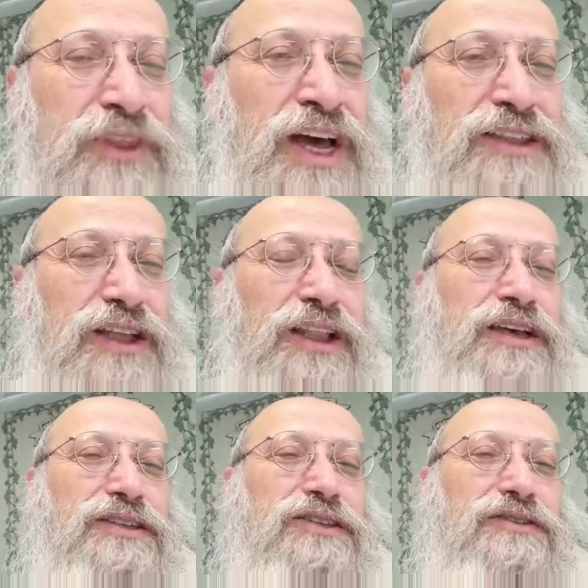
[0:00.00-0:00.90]

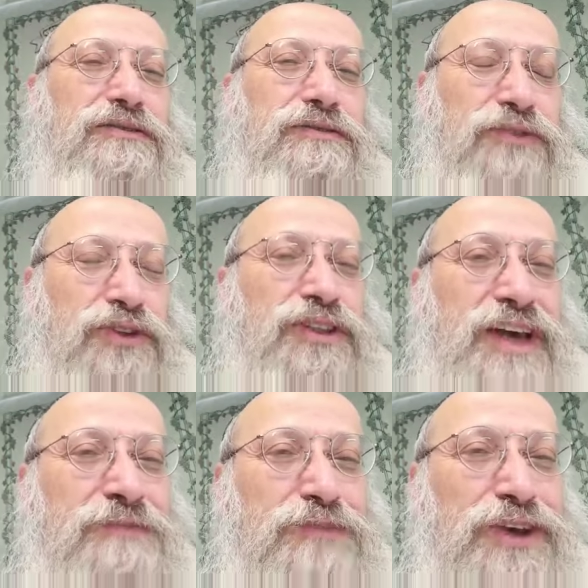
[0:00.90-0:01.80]
Nonetheless, for the
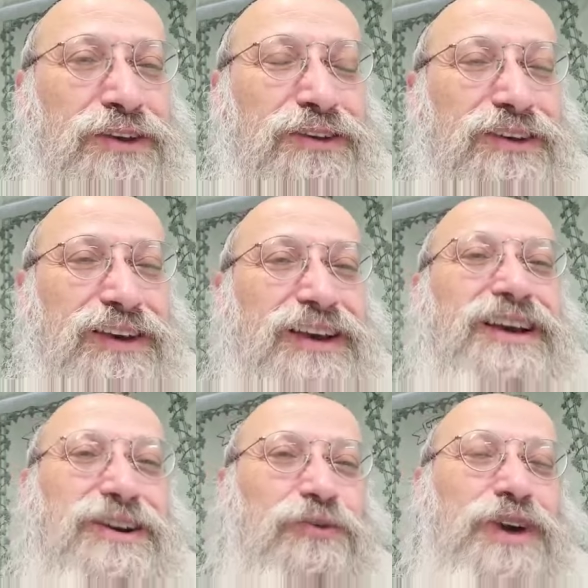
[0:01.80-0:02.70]
time being,
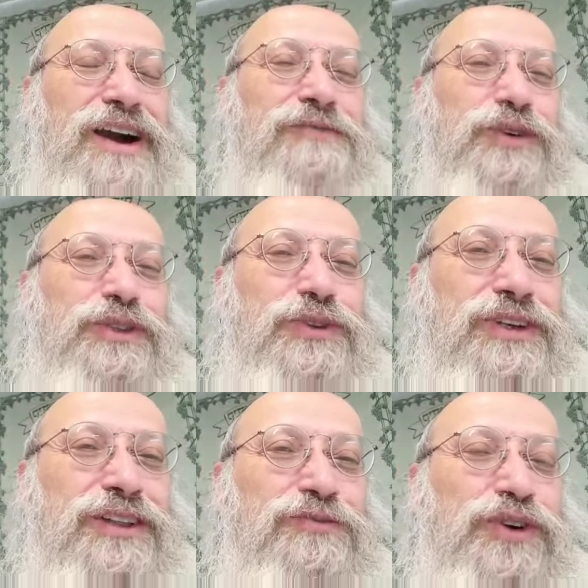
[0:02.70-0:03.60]
we have what to
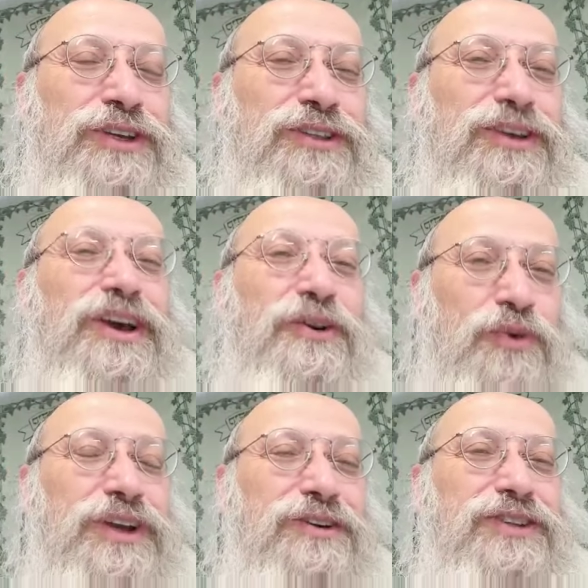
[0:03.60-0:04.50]
celebrate.
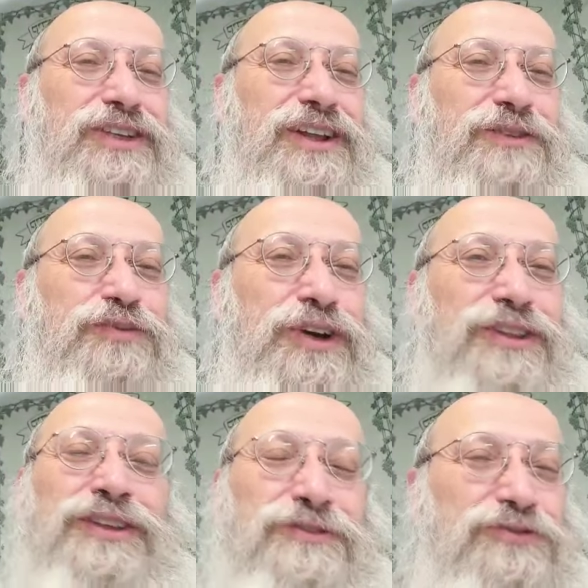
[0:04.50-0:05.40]
We could
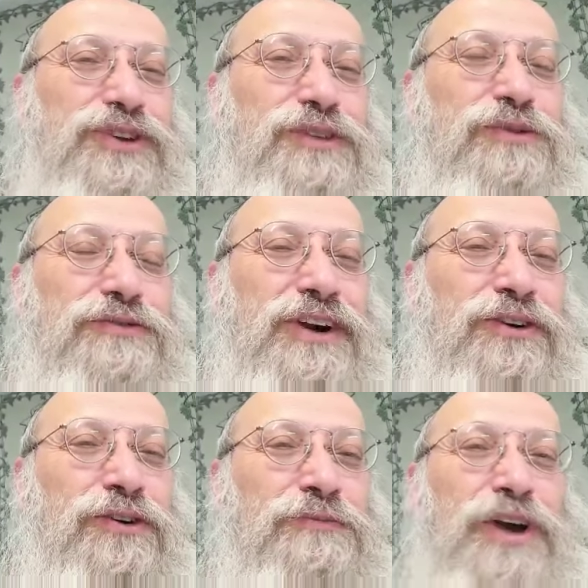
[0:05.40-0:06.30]
celebrate in the freedom of our
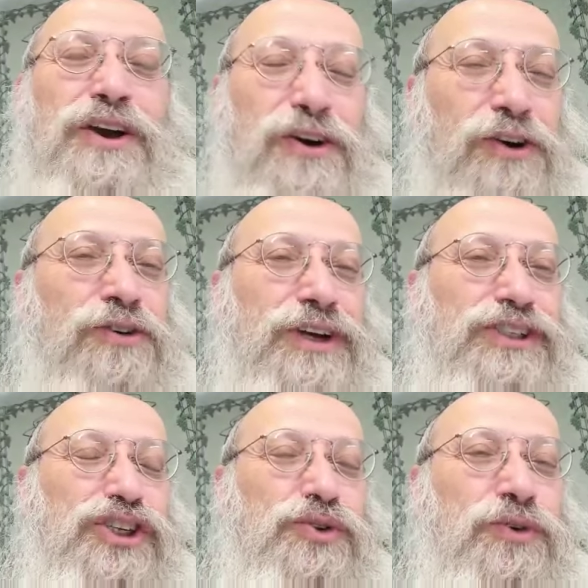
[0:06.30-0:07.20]
home or
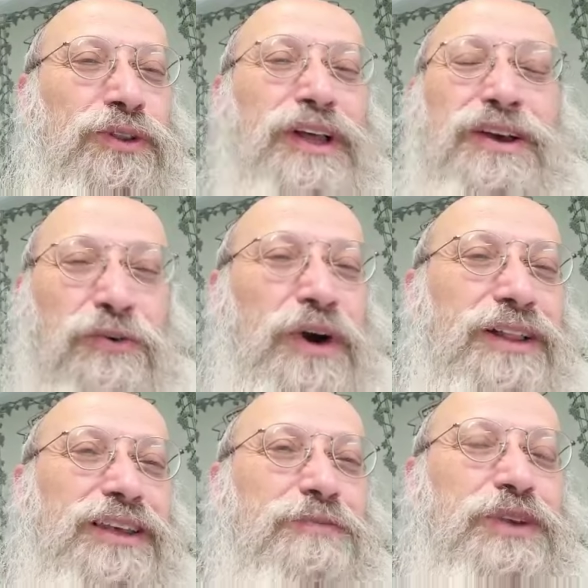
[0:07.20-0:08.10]
at shul while
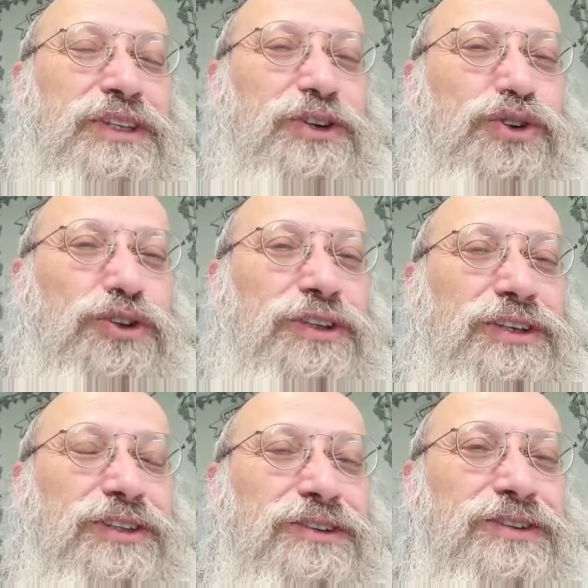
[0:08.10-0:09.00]
keeping social
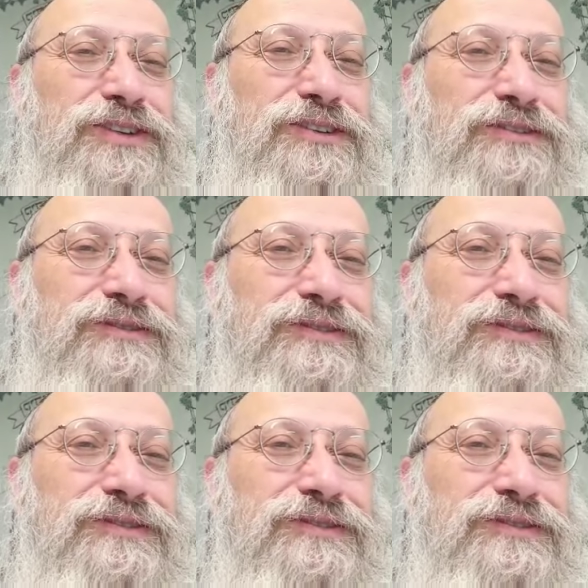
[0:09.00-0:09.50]
distance.